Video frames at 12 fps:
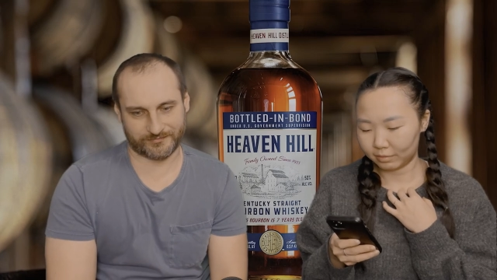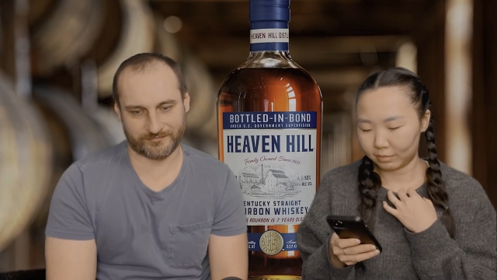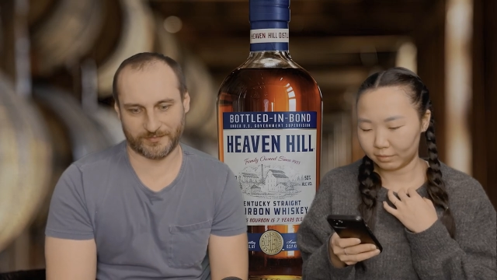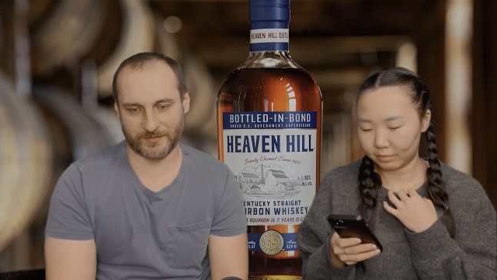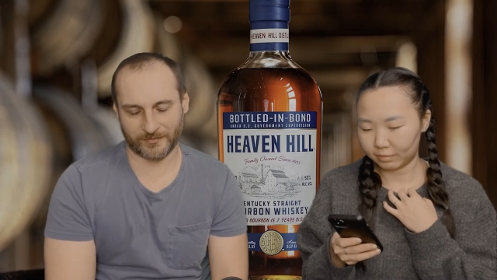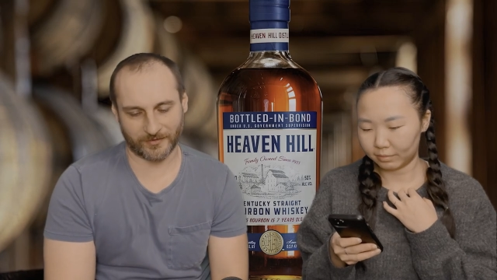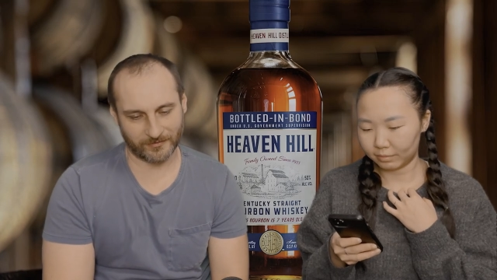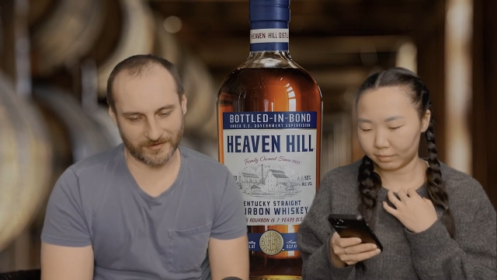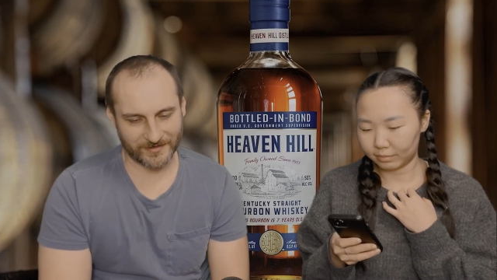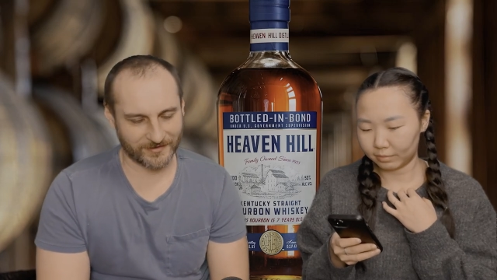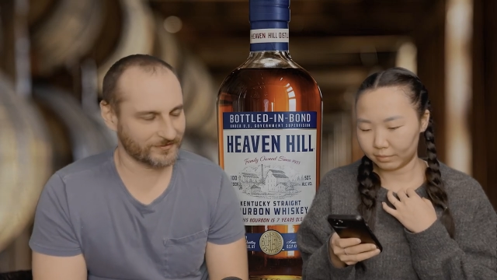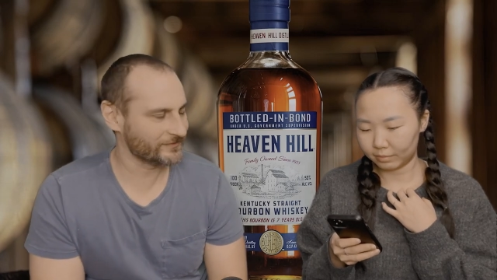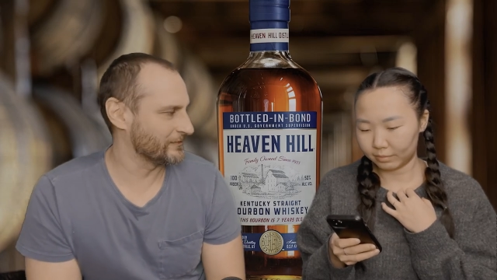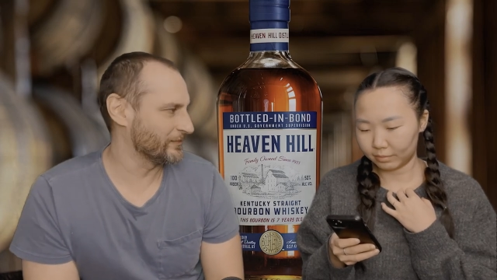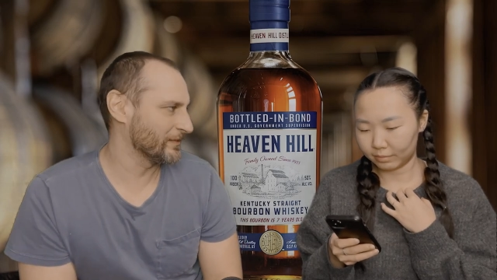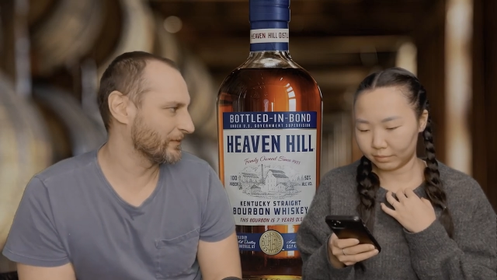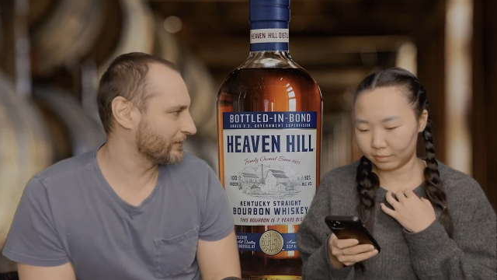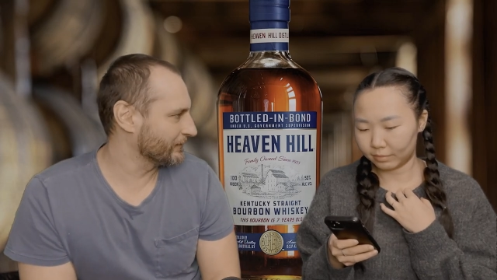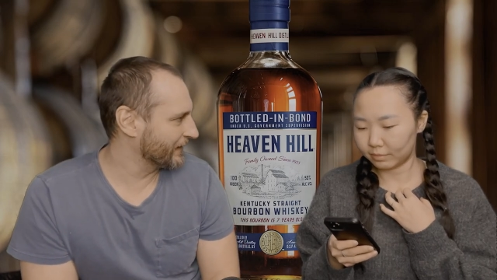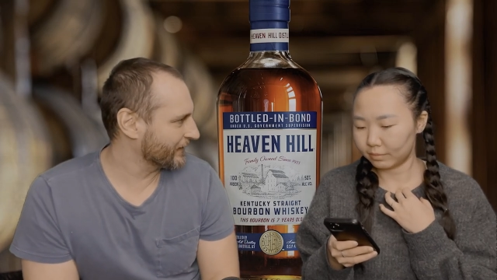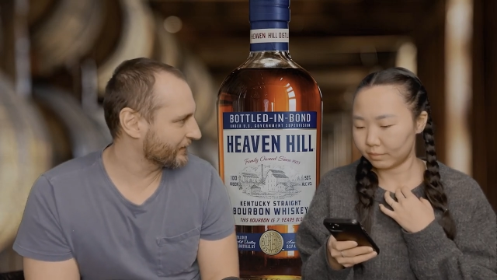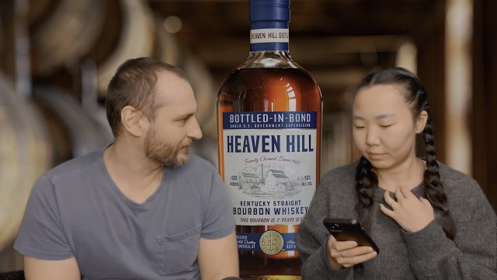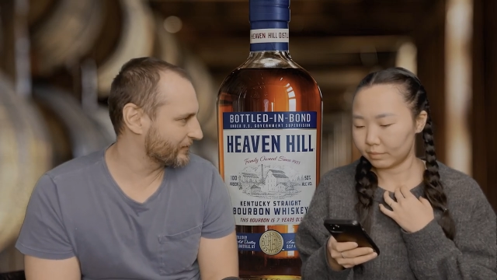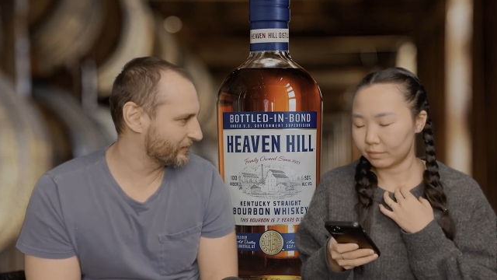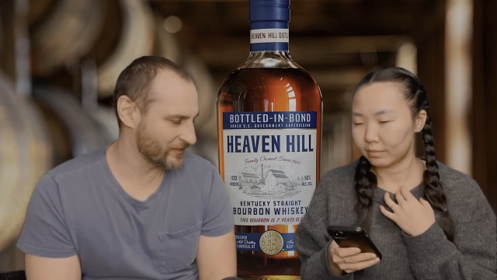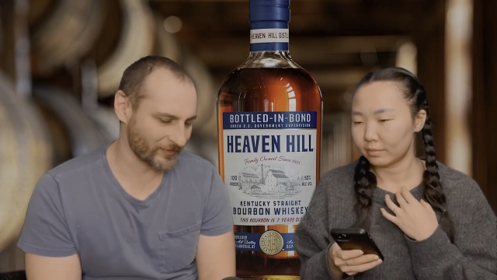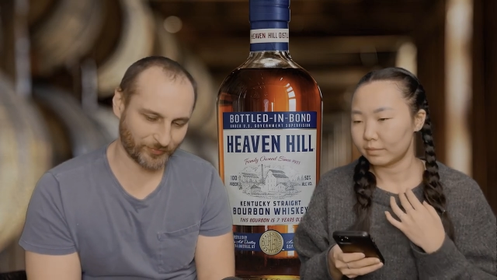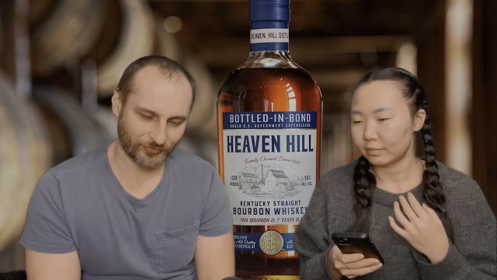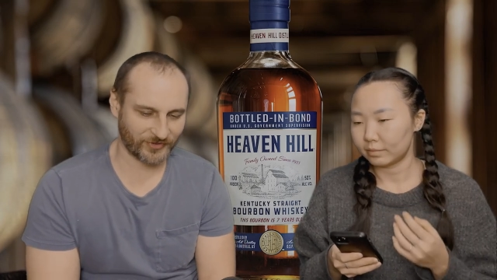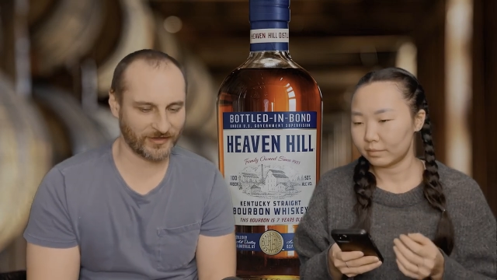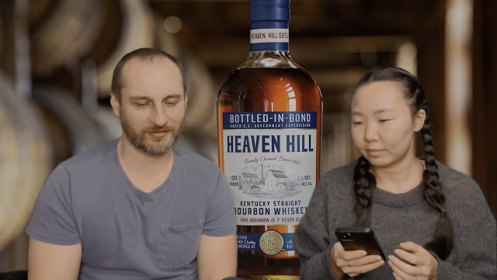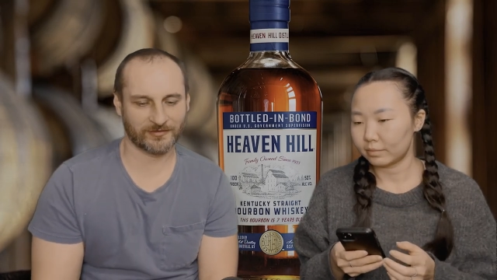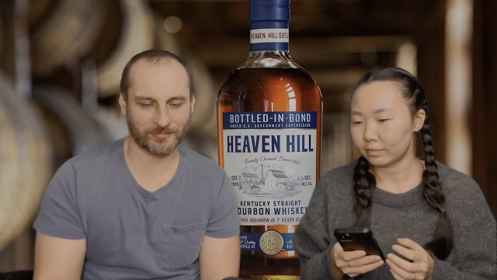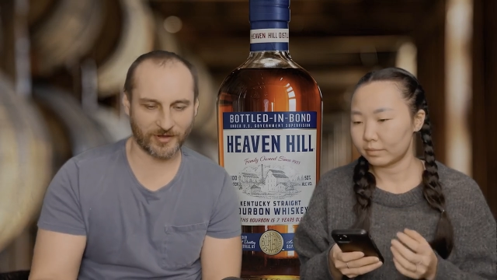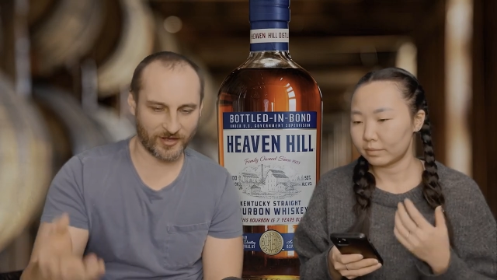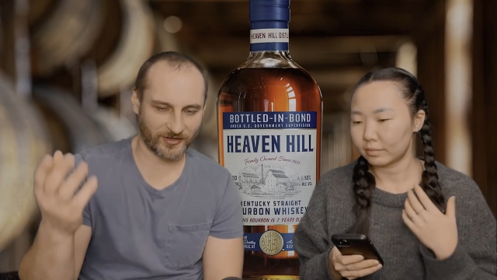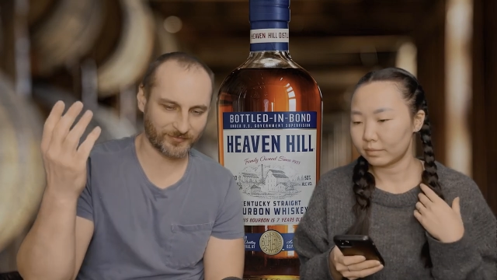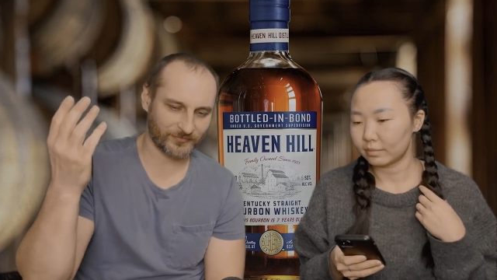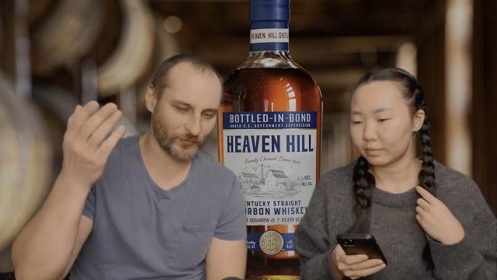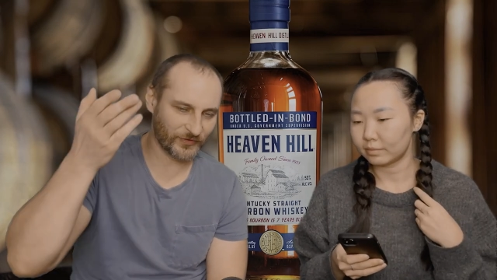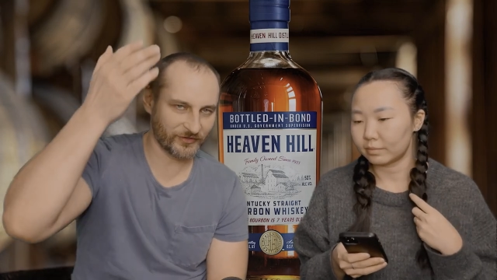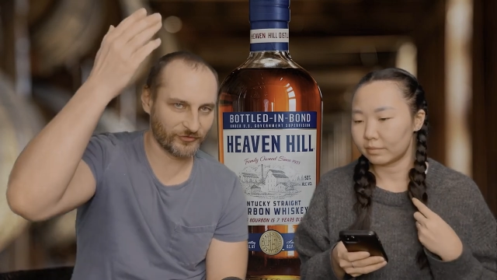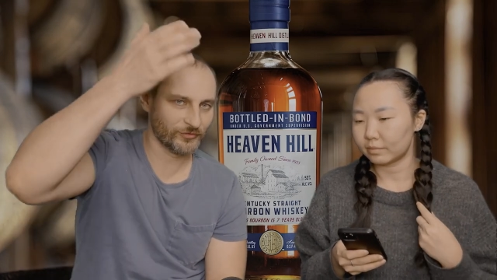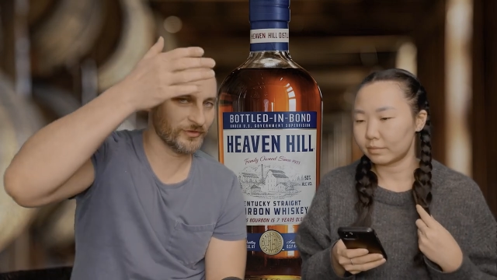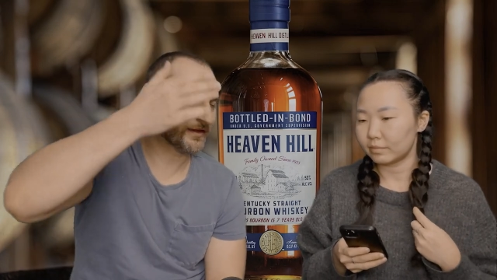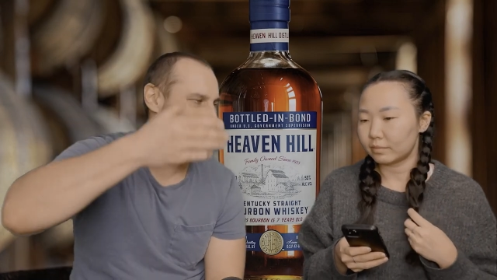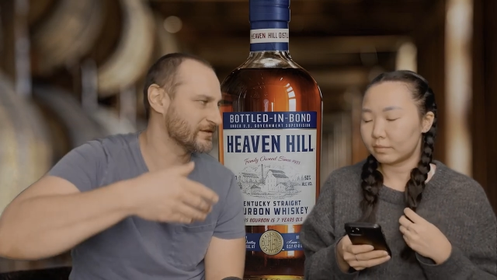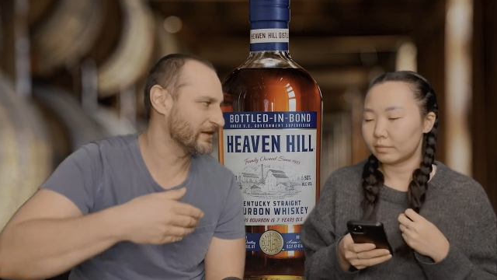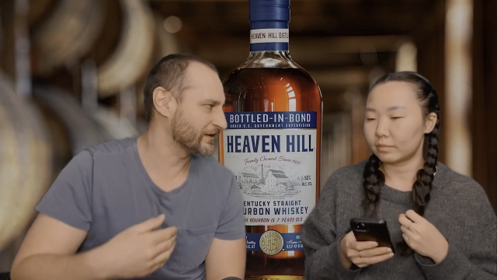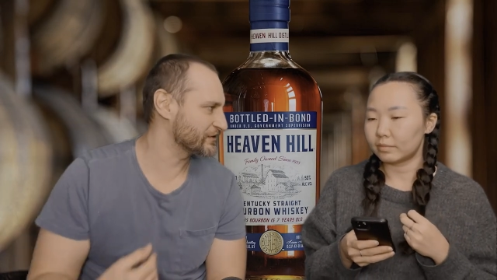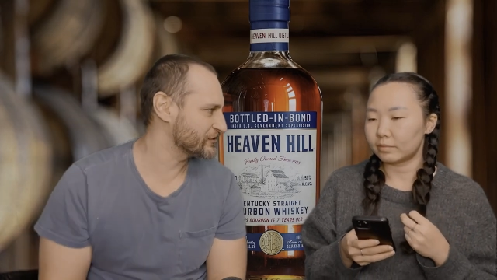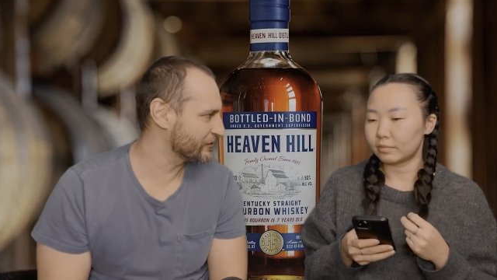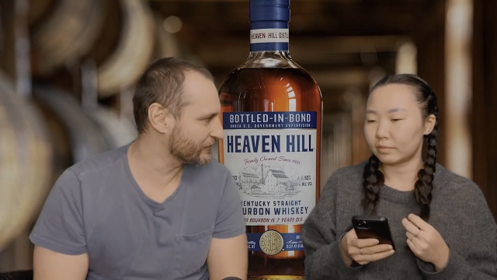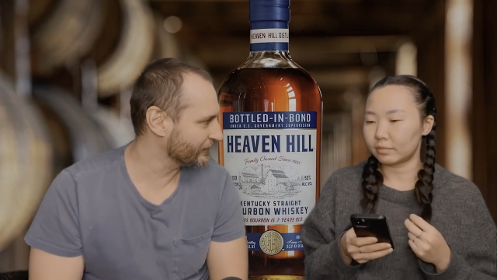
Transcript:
Speaker 1: People don't like. Some people don't like it. Some people put it at the bottom when they do like a, like a tier